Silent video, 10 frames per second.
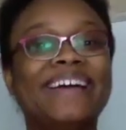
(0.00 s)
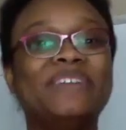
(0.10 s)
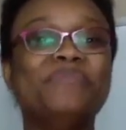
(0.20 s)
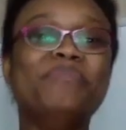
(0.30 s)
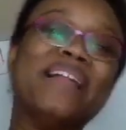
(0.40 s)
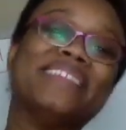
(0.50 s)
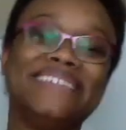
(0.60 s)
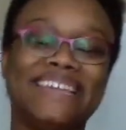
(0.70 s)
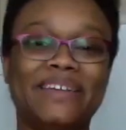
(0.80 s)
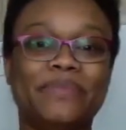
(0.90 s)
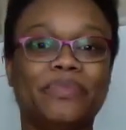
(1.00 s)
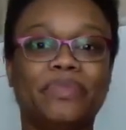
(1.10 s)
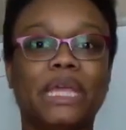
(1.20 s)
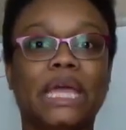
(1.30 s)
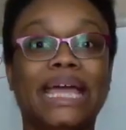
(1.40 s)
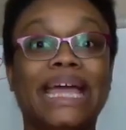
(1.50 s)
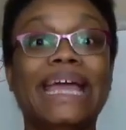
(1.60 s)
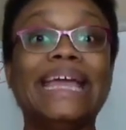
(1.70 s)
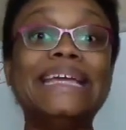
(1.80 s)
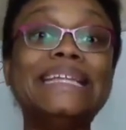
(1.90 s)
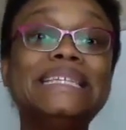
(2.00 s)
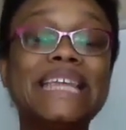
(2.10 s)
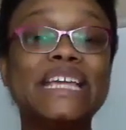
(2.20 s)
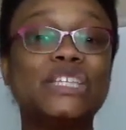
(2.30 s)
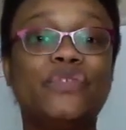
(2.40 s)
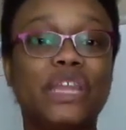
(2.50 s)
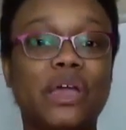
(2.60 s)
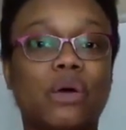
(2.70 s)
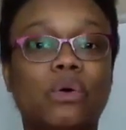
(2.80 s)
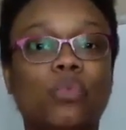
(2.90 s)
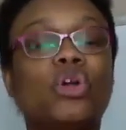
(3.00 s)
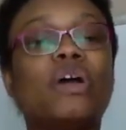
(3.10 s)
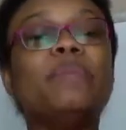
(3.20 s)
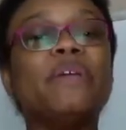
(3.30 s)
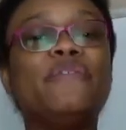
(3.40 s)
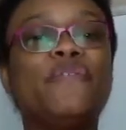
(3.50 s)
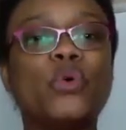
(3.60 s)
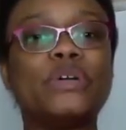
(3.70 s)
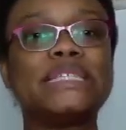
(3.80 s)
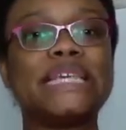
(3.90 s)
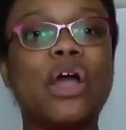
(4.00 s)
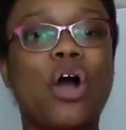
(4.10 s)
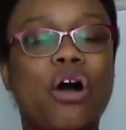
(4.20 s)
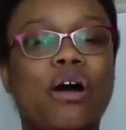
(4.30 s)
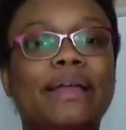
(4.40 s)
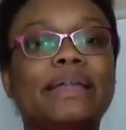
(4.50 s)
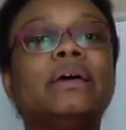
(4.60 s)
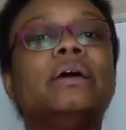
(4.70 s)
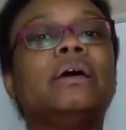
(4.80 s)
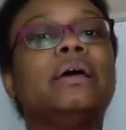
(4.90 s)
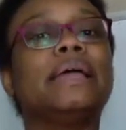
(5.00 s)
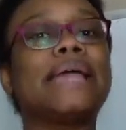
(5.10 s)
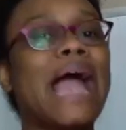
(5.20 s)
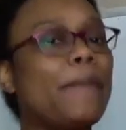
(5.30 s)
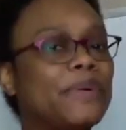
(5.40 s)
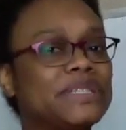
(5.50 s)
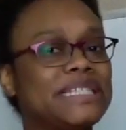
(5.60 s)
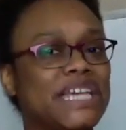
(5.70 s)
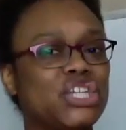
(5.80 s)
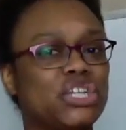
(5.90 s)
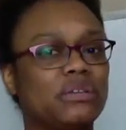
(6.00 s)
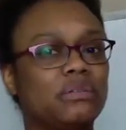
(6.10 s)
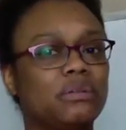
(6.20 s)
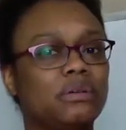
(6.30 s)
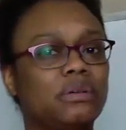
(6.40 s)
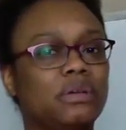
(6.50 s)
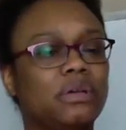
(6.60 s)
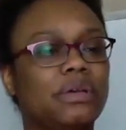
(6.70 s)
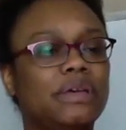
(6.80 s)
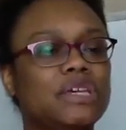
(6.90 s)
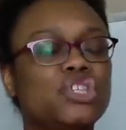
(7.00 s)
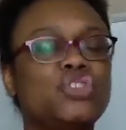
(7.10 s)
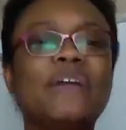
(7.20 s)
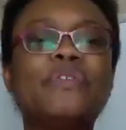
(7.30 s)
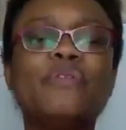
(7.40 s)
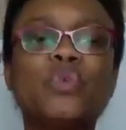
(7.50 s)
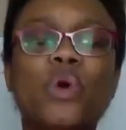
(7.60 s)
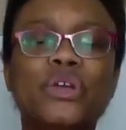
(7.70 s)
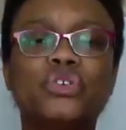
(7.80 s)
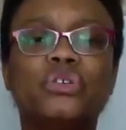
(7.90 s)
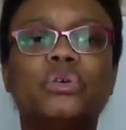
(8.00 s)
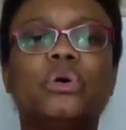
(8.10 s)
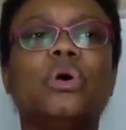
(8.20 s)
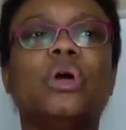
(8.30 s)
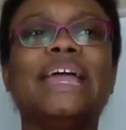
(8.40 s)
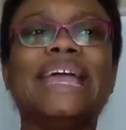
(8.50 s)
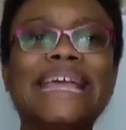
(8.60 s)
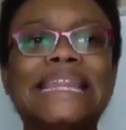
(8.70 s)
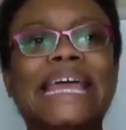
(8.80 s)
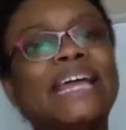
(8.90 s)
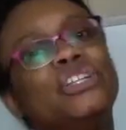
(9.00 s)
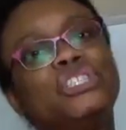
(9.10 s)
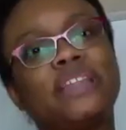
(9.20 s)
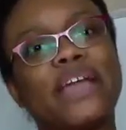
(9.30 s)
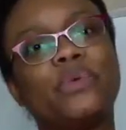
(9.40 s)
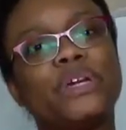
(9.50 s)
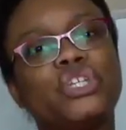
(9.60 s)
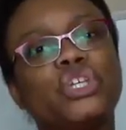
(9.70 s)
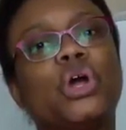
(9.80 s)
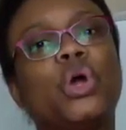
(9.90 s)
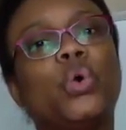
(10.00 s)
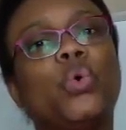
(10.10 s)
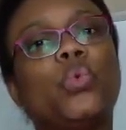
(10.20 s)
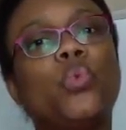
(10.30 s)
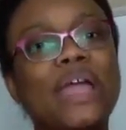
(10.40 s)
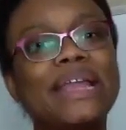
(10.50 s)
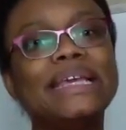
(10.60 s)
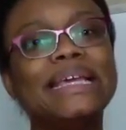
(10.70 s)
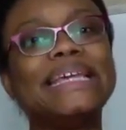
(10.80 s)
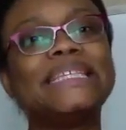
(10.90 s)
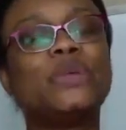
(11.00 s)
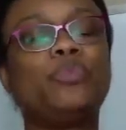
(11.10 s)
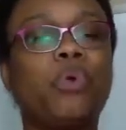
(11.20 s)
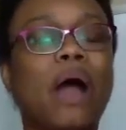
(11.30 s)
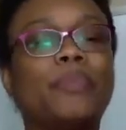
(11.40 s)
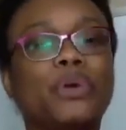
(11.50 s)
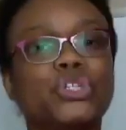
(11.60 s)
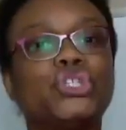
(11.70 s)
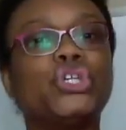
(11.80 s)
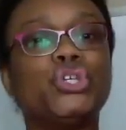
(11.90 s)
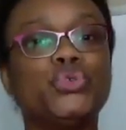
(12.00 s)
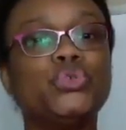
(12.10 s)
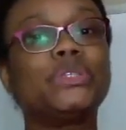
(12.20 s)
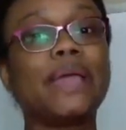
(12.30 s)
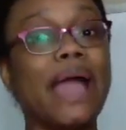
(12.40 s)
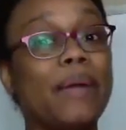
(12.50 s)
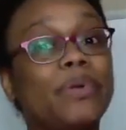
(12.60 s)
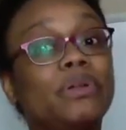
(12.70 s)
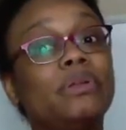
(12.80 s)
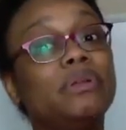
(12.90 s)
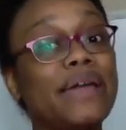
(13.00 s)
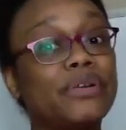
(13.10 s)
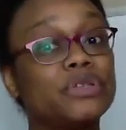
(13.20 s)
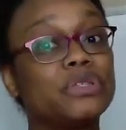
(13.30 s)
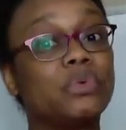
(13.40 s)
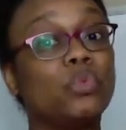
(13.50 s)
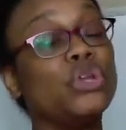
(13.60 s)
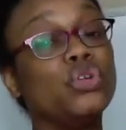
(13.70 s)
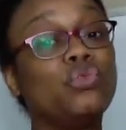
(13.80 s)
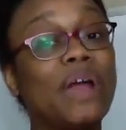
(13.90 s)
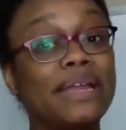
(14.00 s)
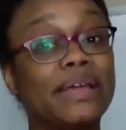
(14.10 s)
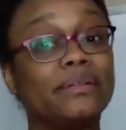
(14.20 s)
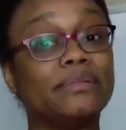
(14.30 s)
Melody. In today's video, we're going to be focusing on capitalization. So have you ever wondered, in the English language, when is it proper to use capital letters when you're writing?